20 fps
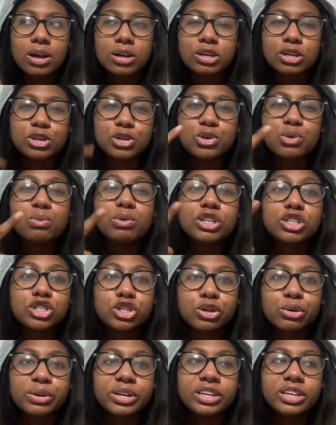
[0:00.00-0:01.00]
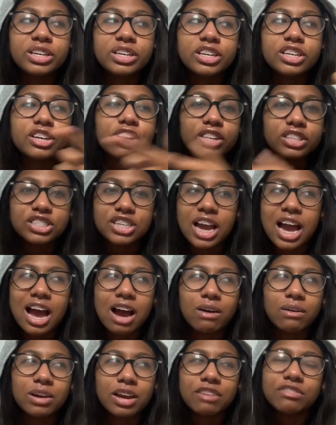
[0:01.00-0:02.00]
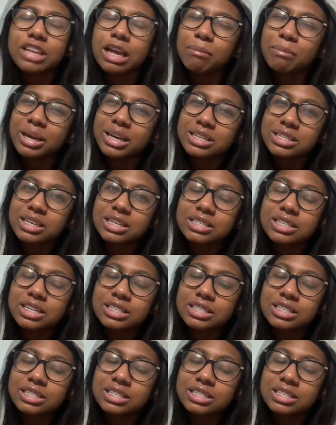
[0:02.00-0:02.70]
you would treat your child, if that makes sense.